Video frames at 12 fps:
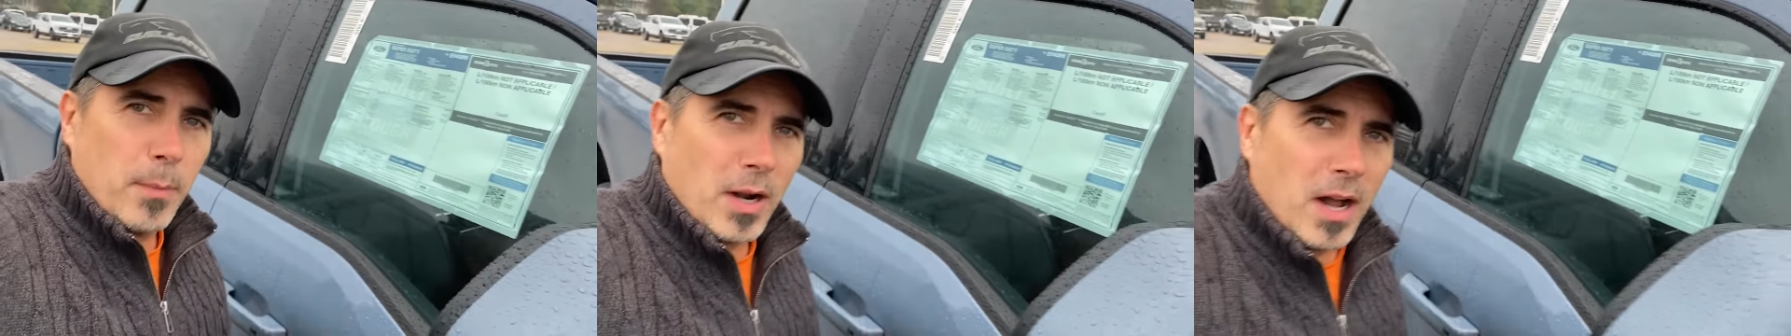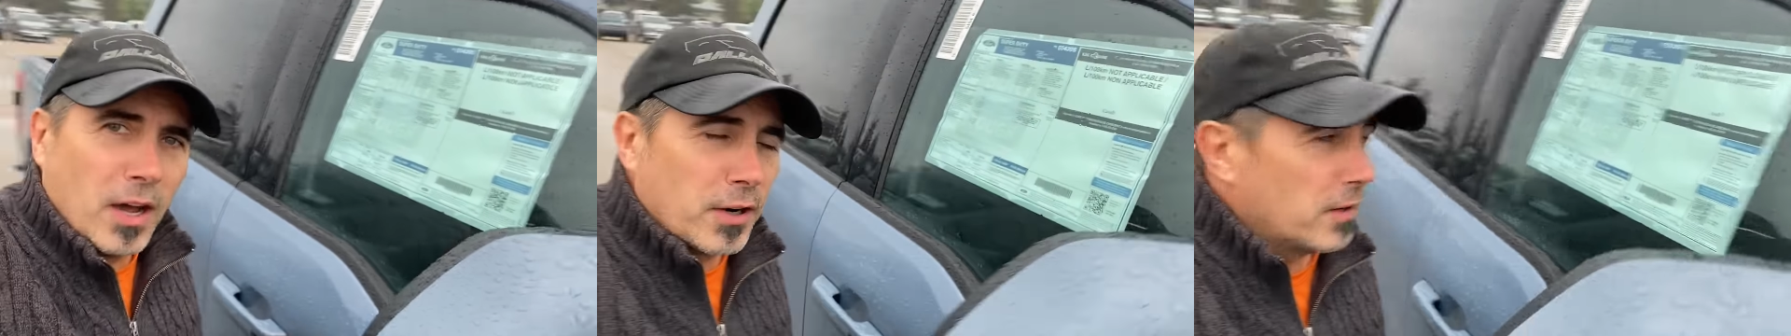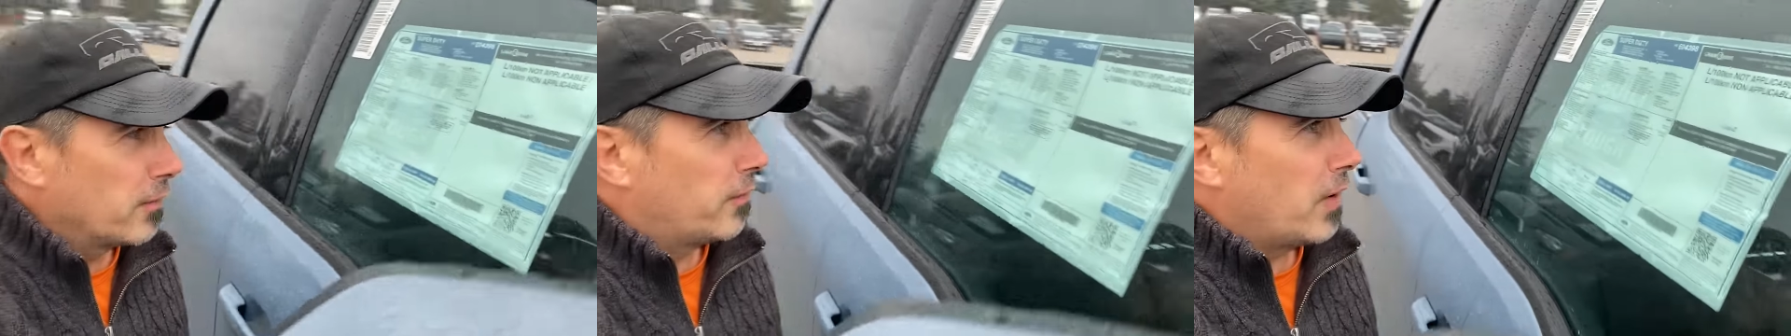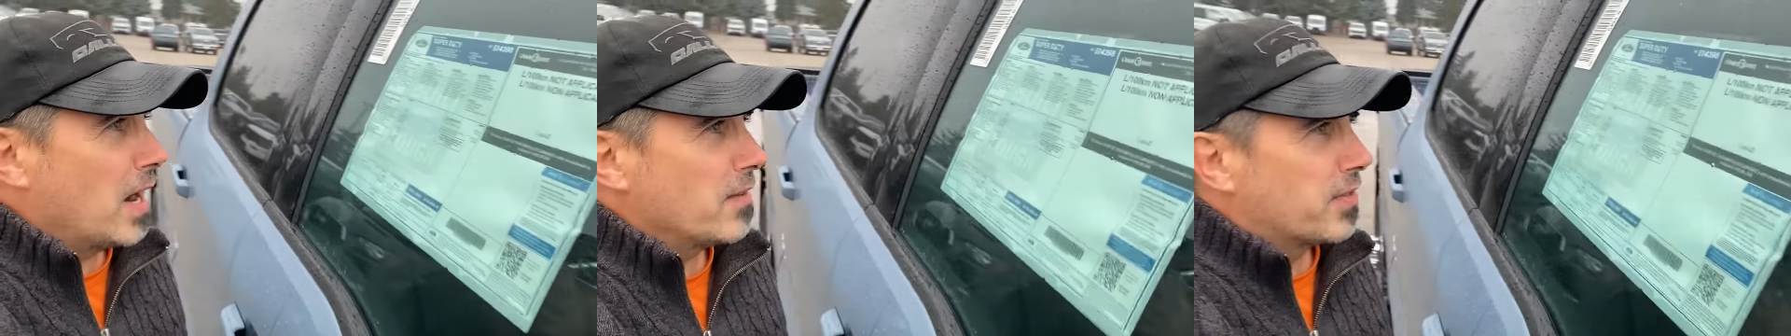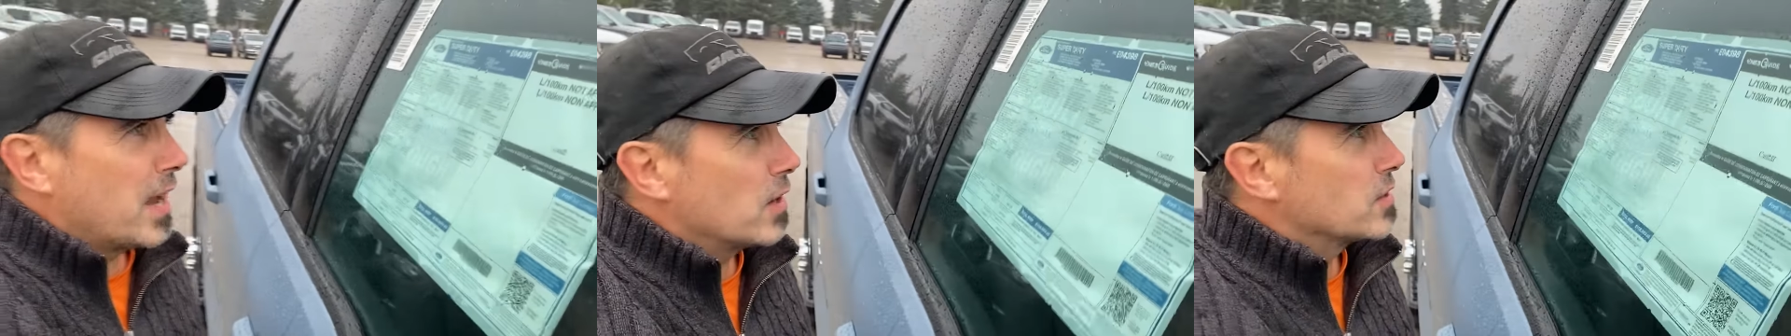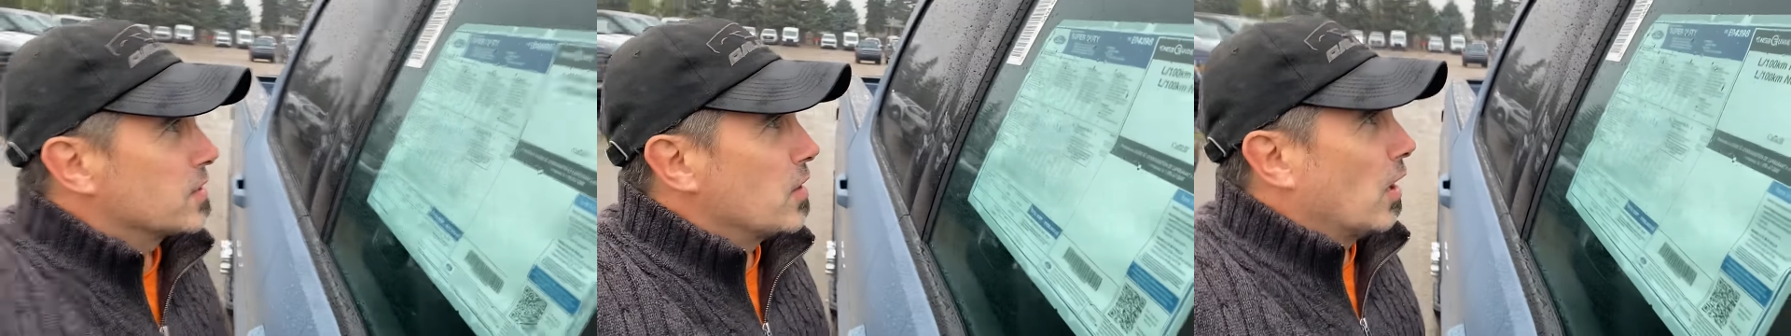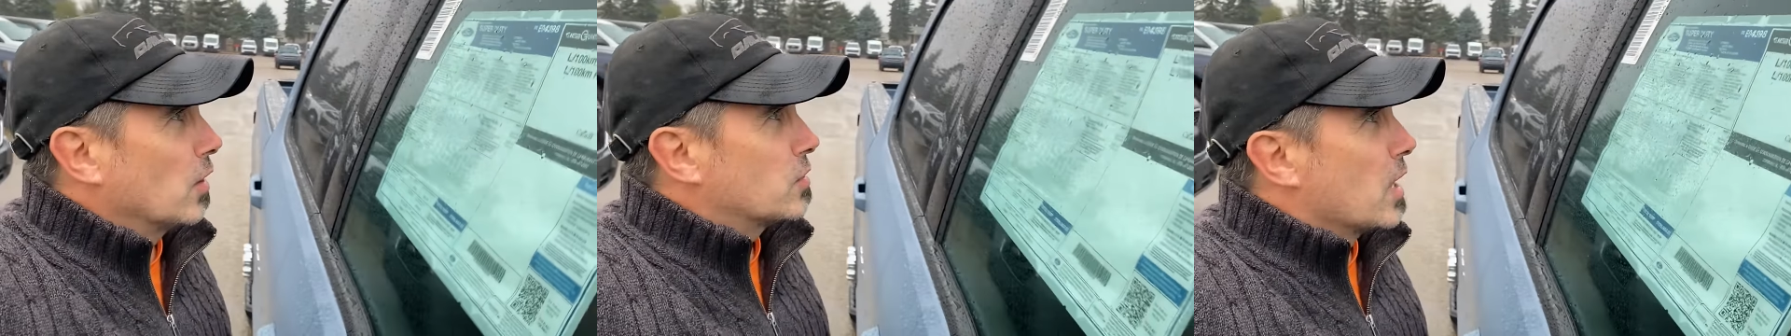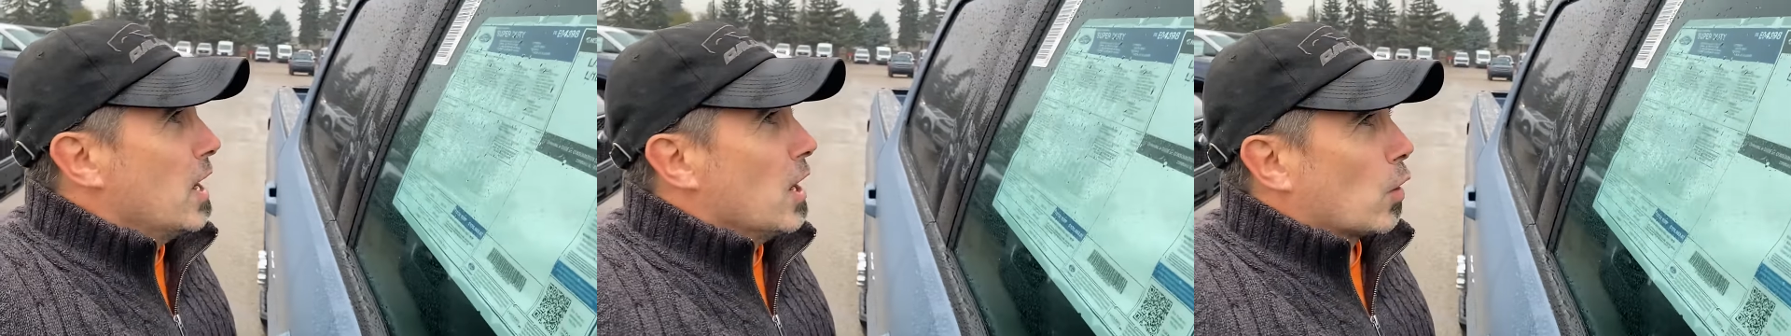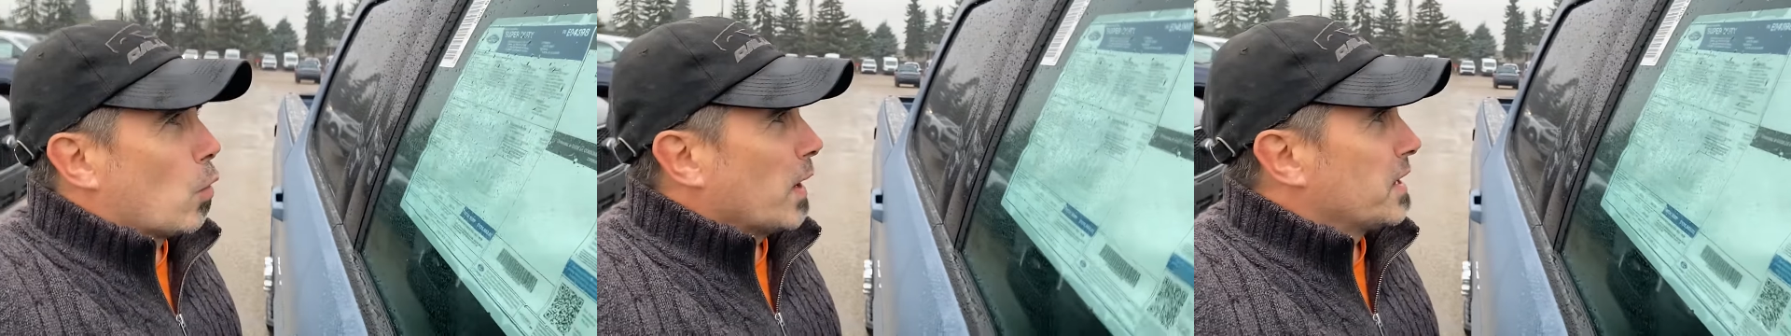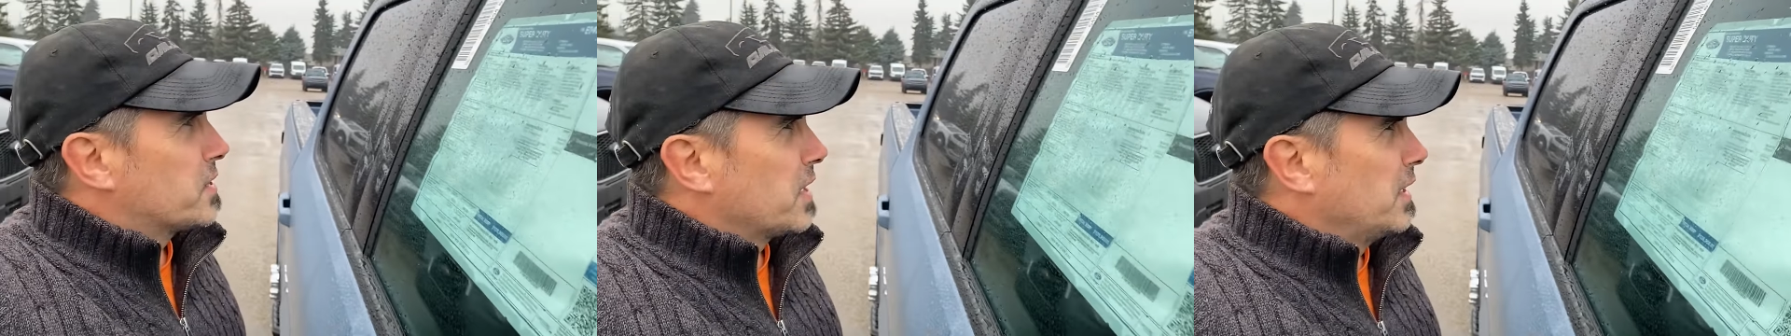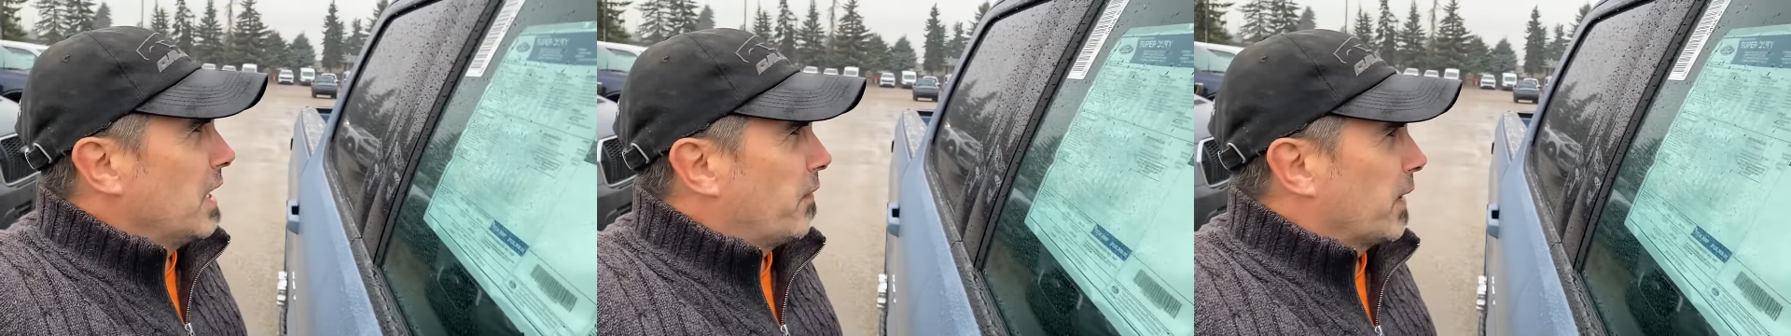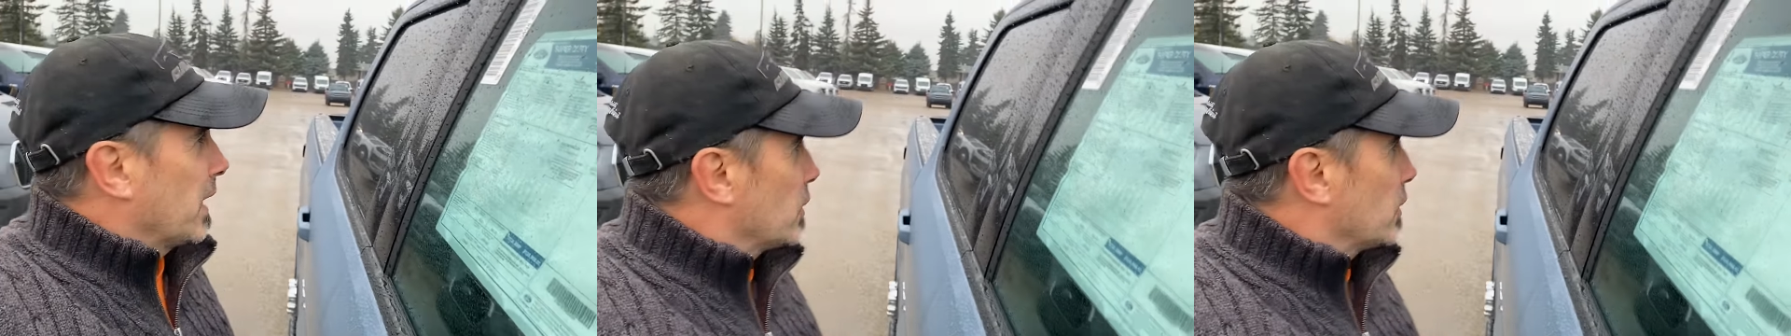$105,000. Quite a significant